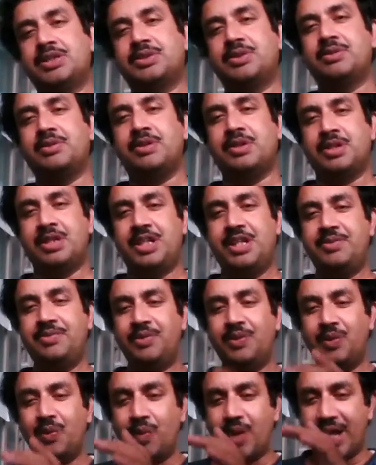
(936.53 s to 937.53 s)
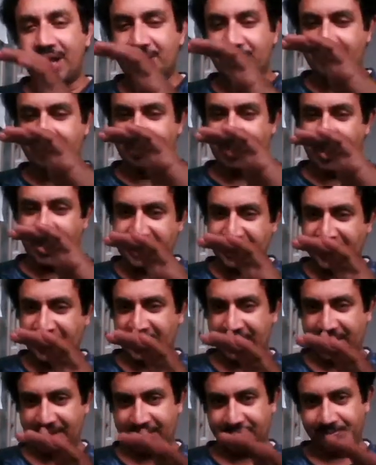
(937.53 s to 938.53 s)
So if you look at
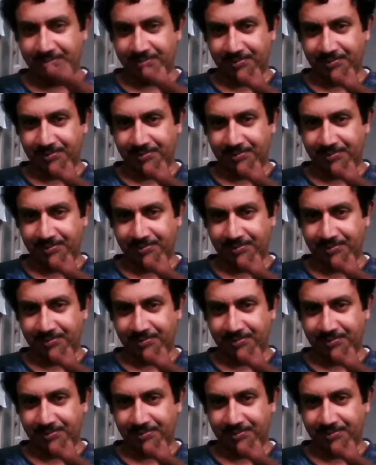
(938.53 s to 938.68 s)
vertically